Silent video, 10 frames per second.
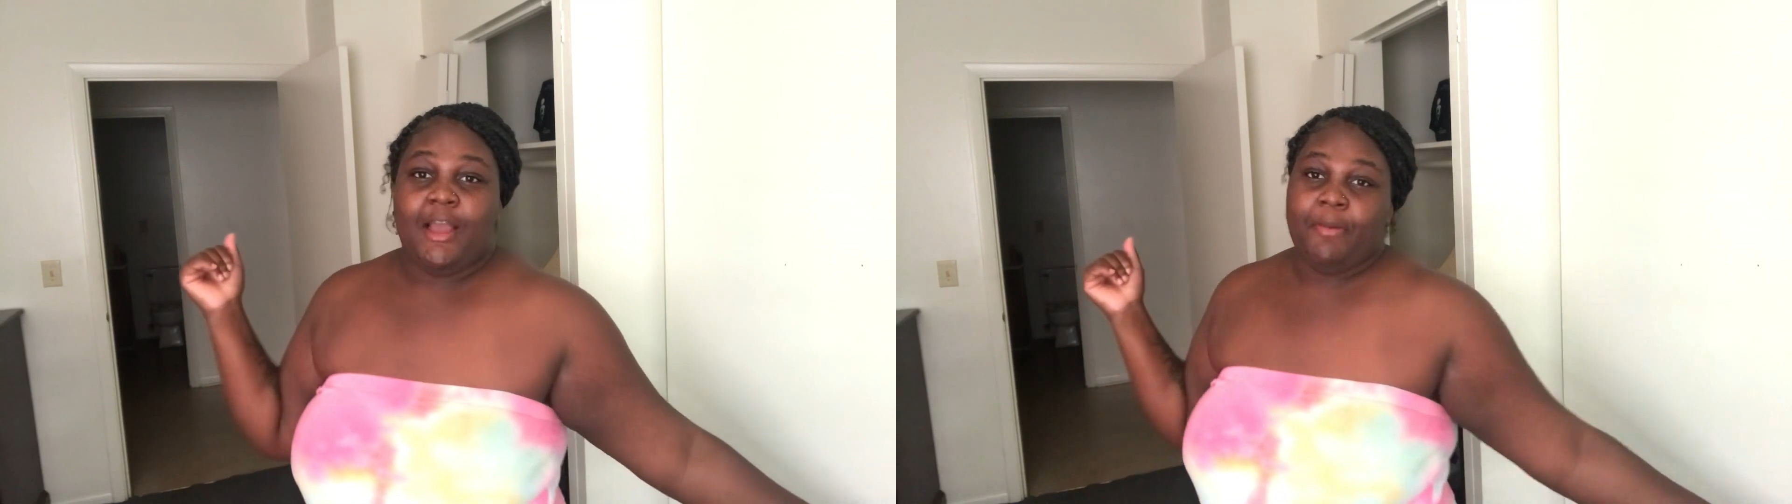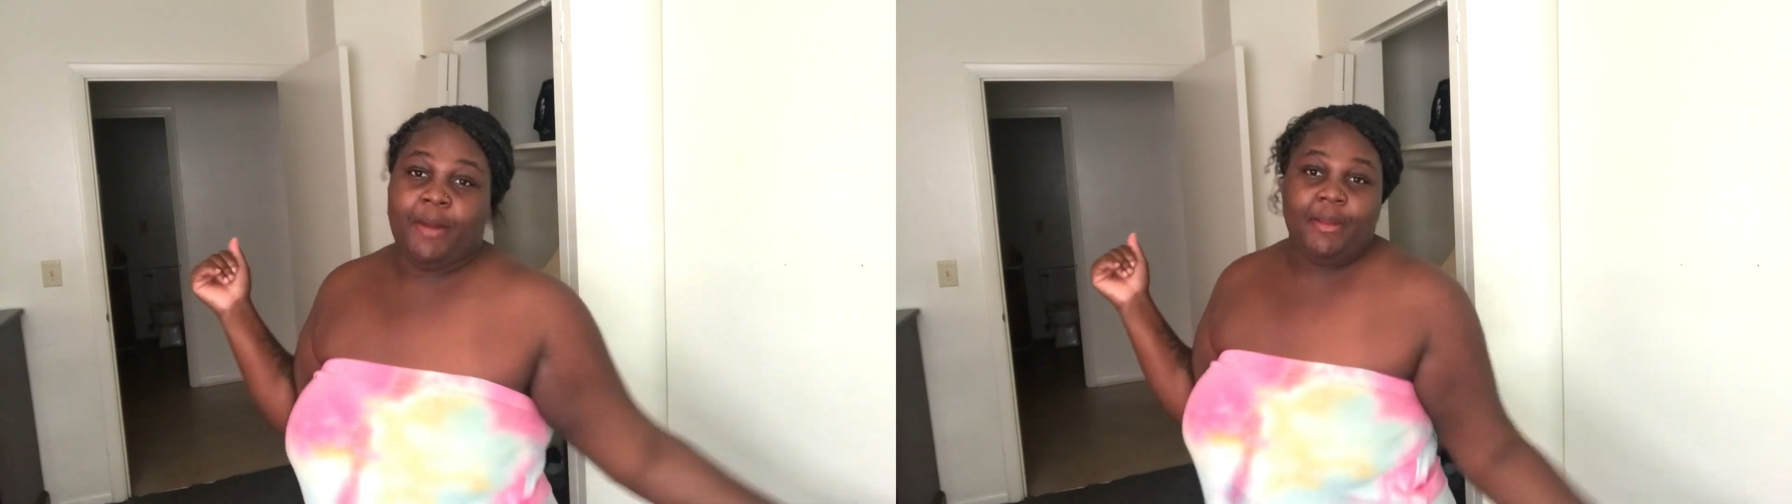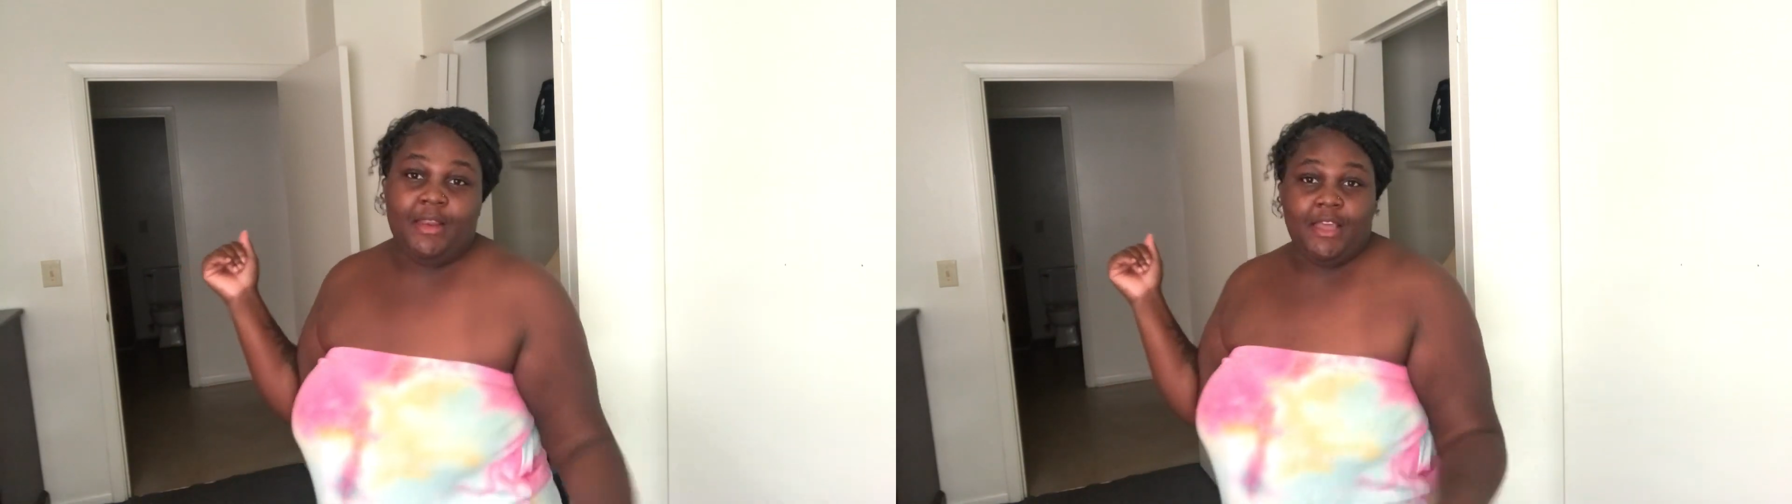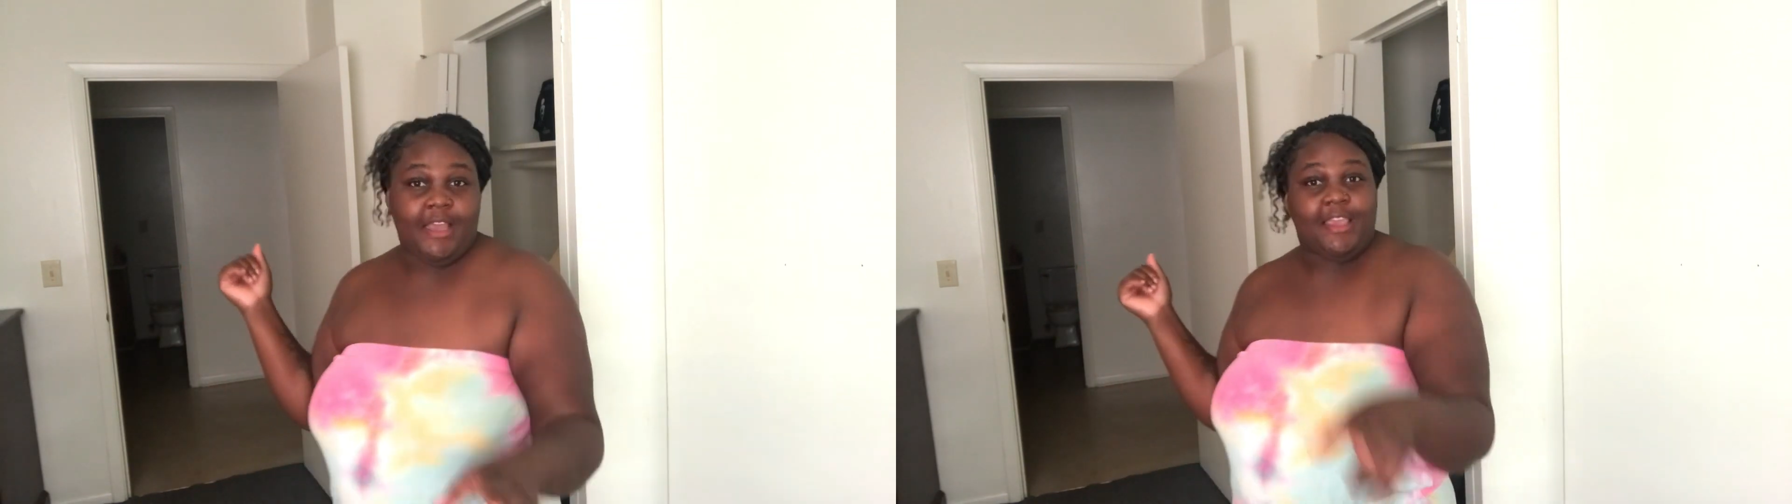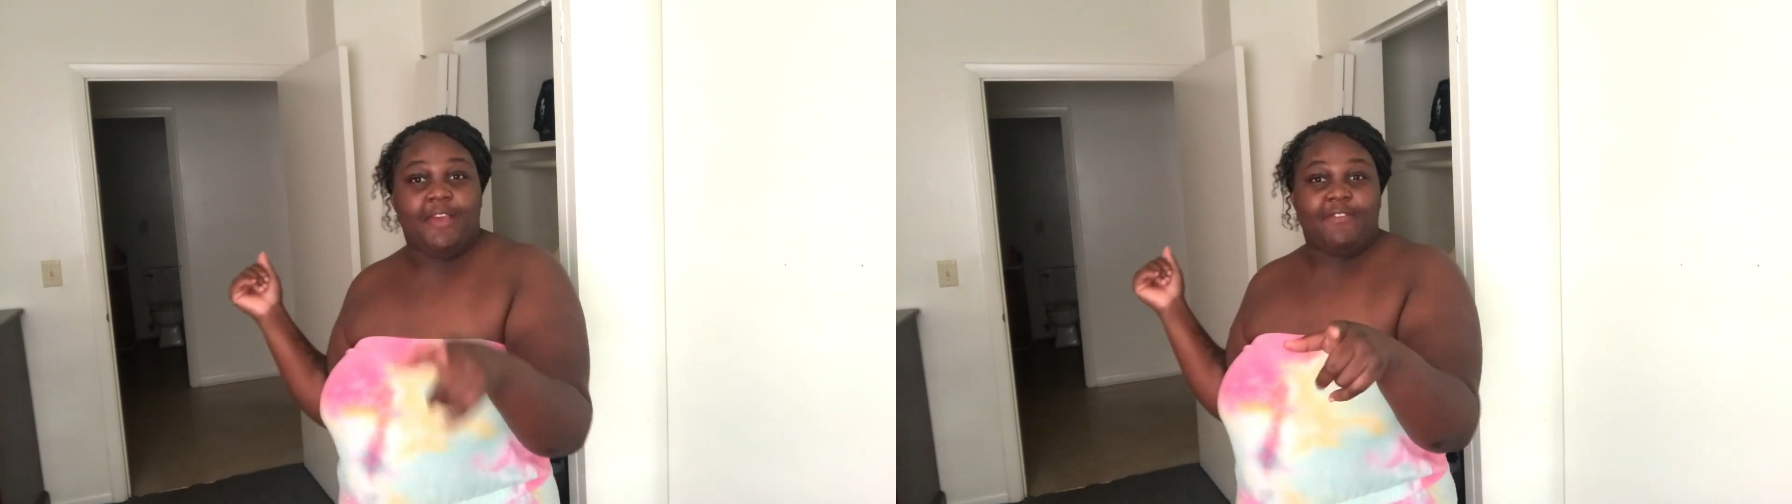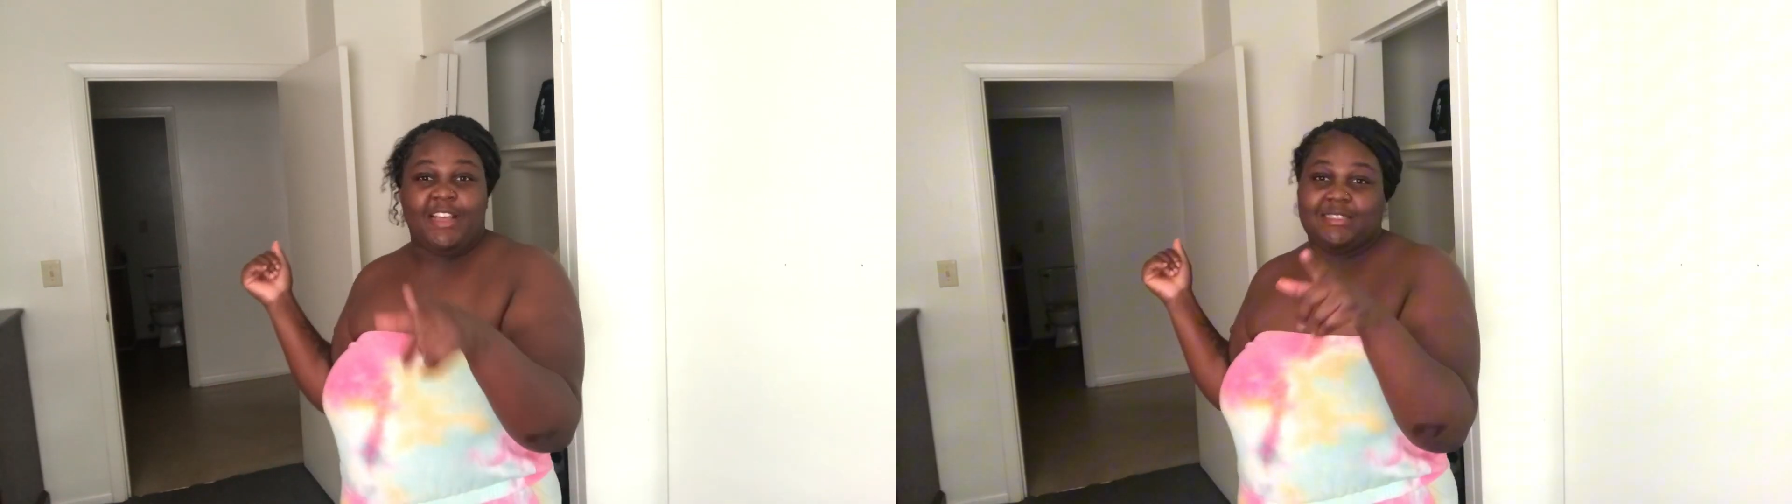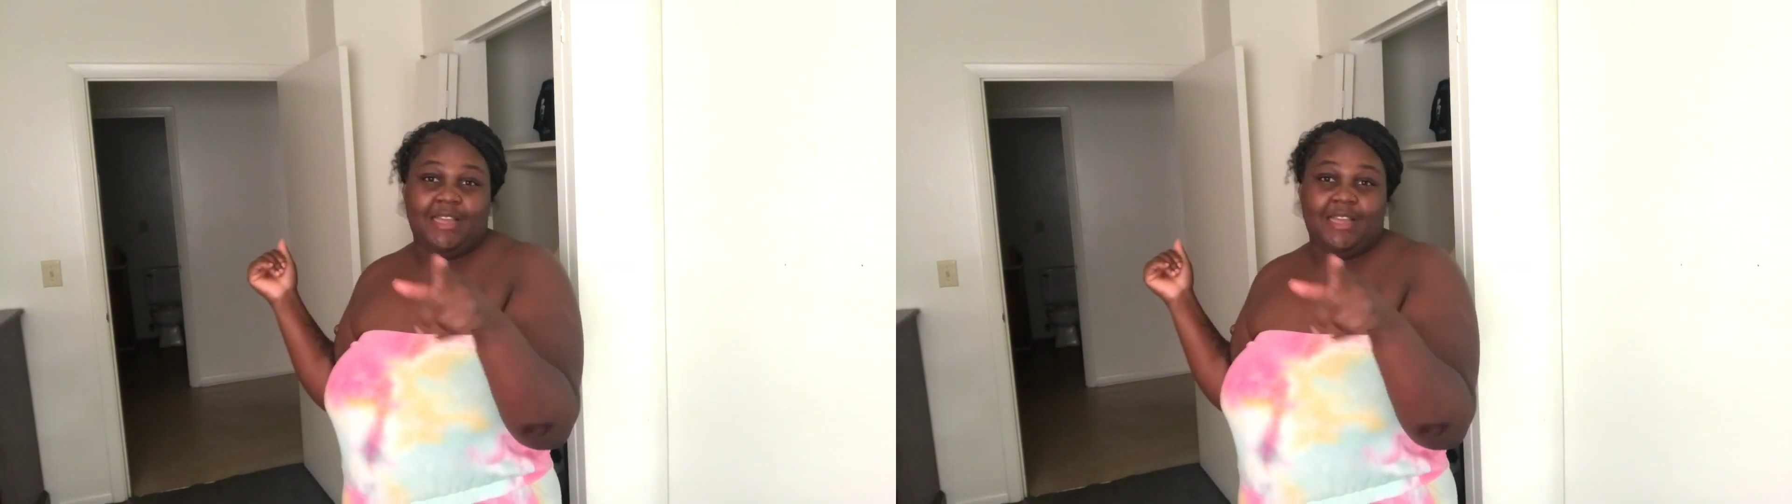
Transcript: Y'all better be lucky if that's